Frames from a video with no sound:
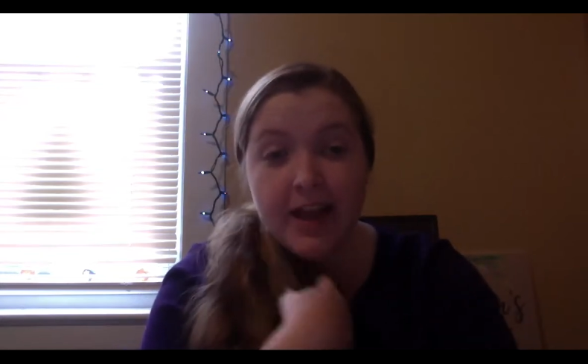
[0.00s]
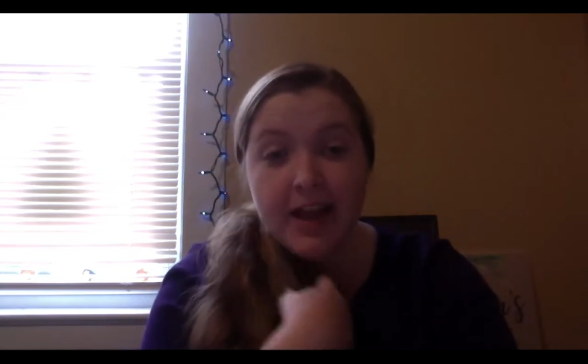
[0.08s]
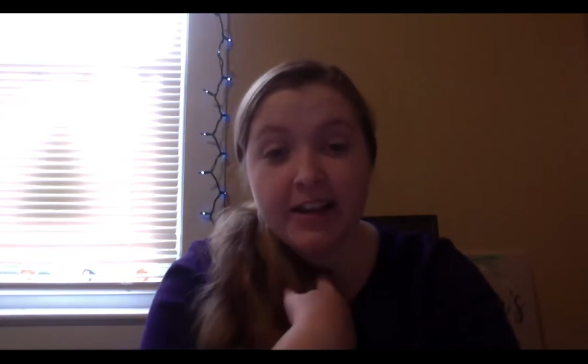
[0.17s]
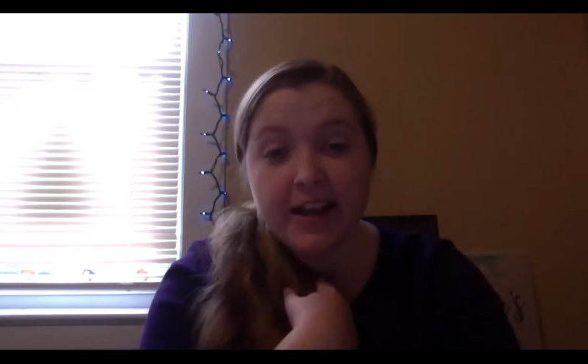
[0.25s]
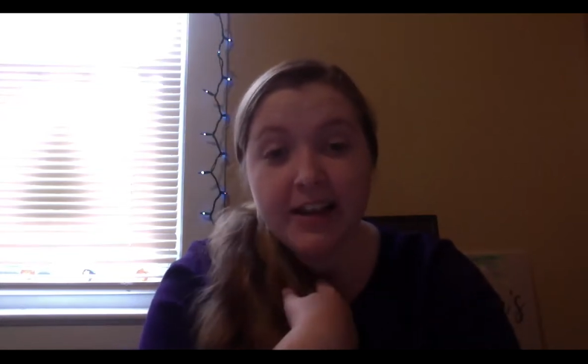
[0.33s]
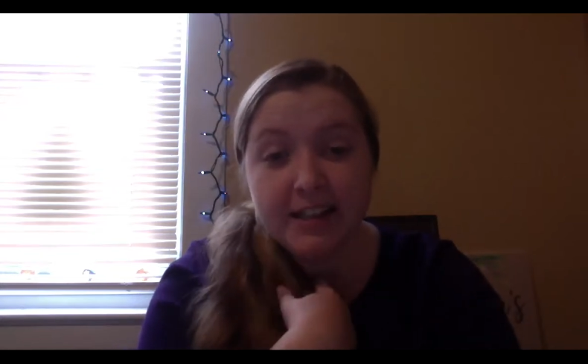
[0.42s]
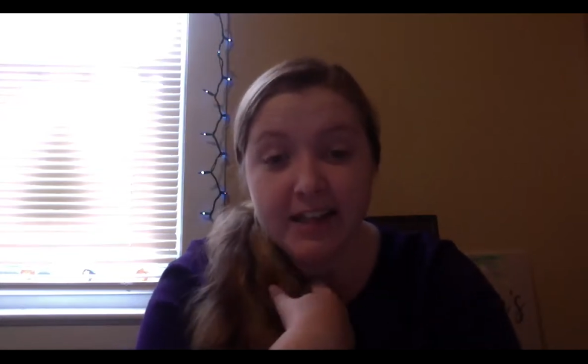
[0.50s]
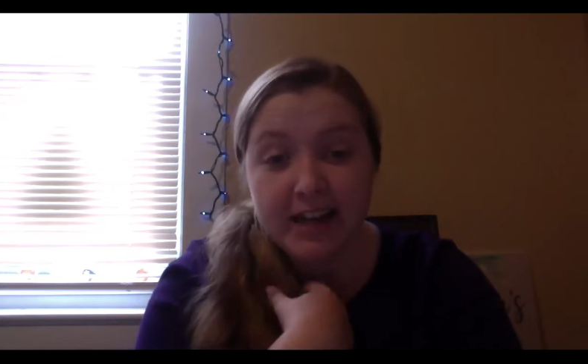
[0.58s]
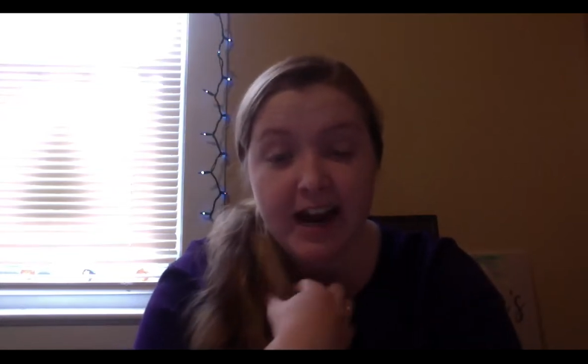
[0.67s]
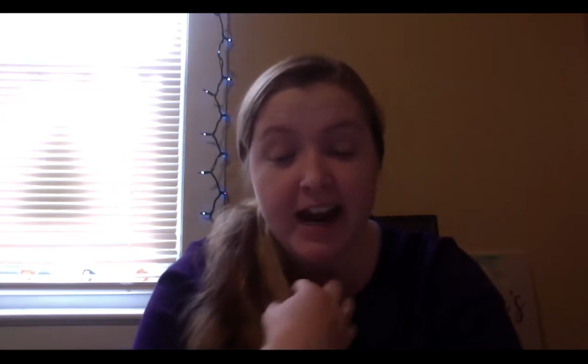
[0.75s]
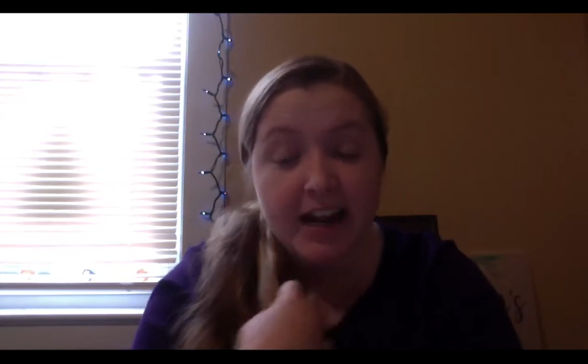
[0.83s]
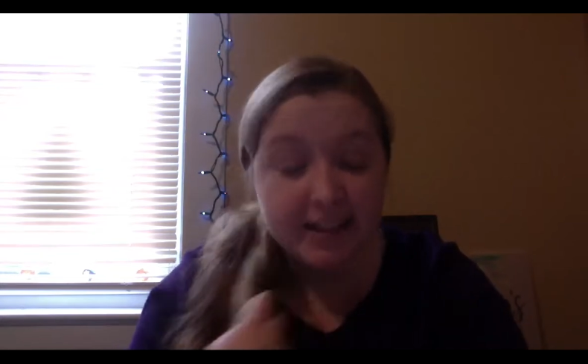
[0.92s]
The lesson
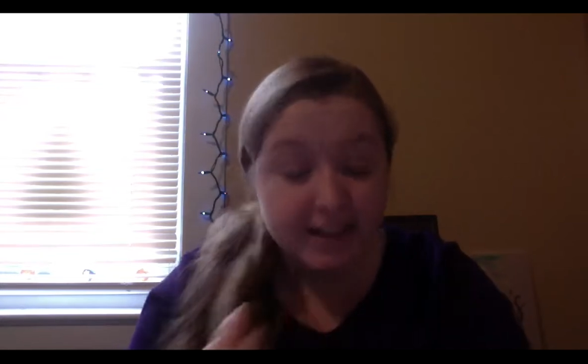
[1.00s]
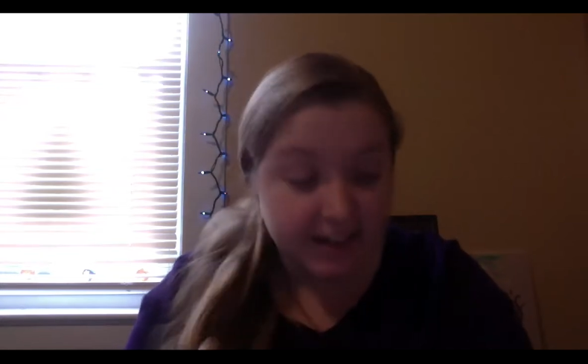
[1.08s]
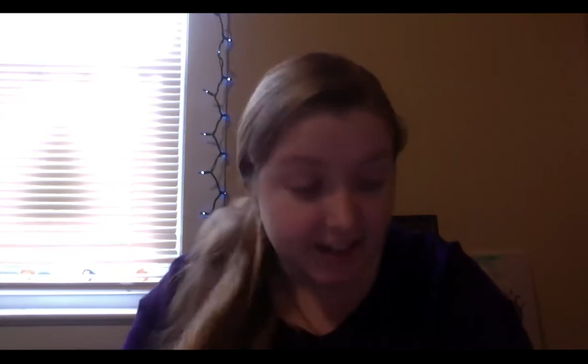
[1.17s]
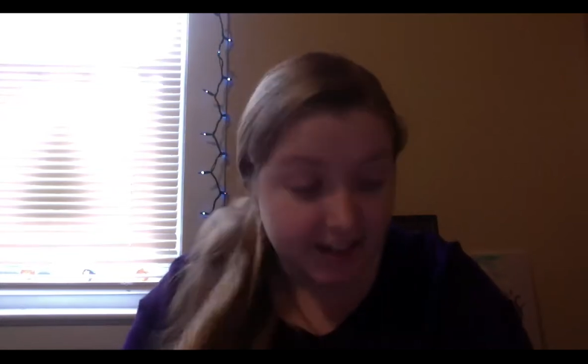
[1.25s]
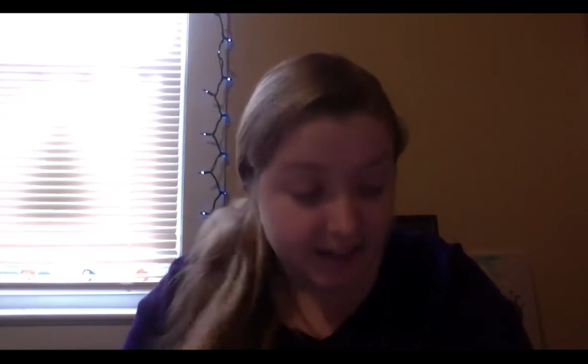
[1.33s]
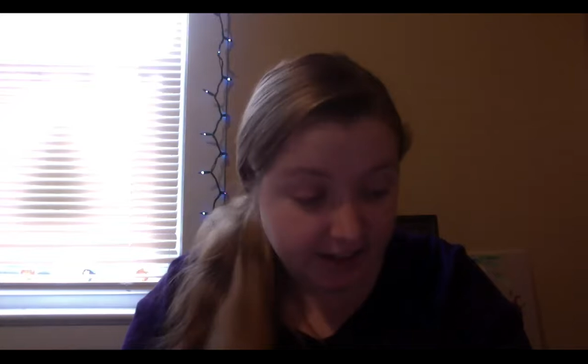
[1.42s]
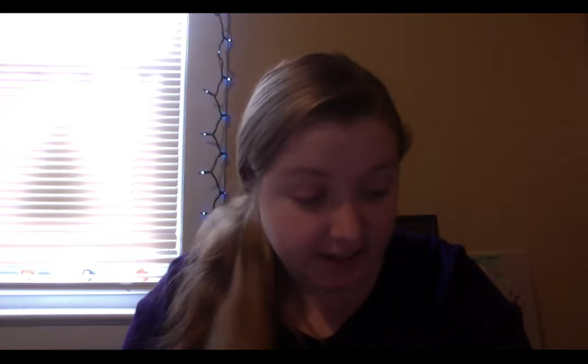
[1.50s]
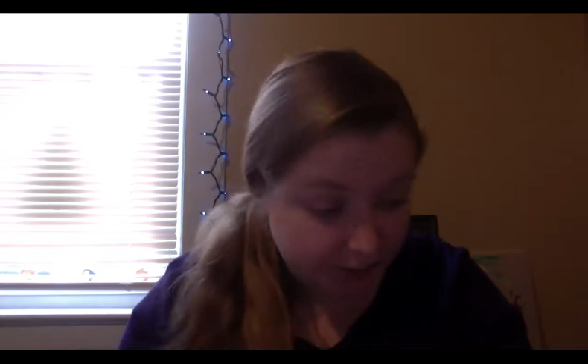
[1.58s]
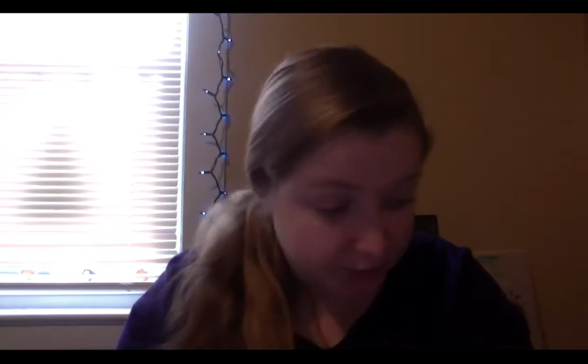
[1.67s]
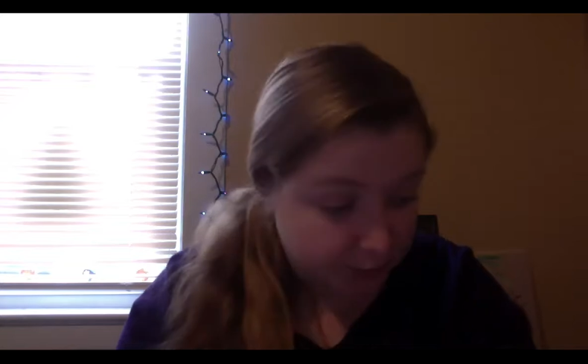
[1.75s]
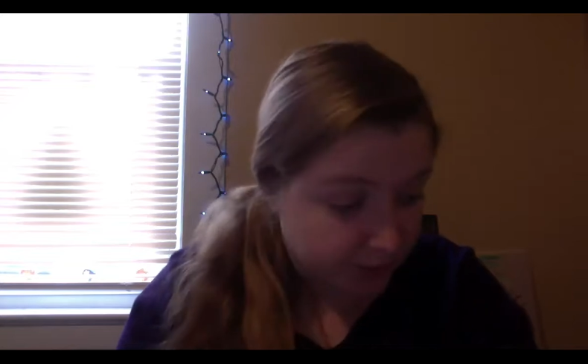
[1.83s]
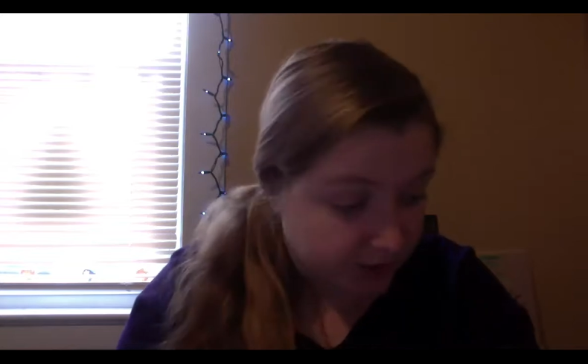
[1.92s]
that I think he
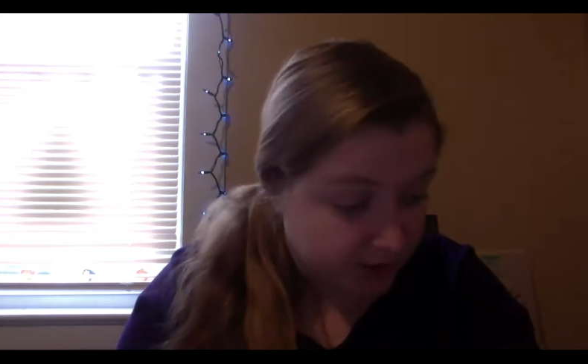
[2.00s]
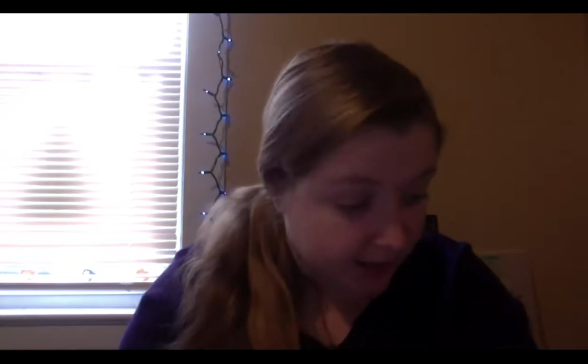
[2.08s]
learned was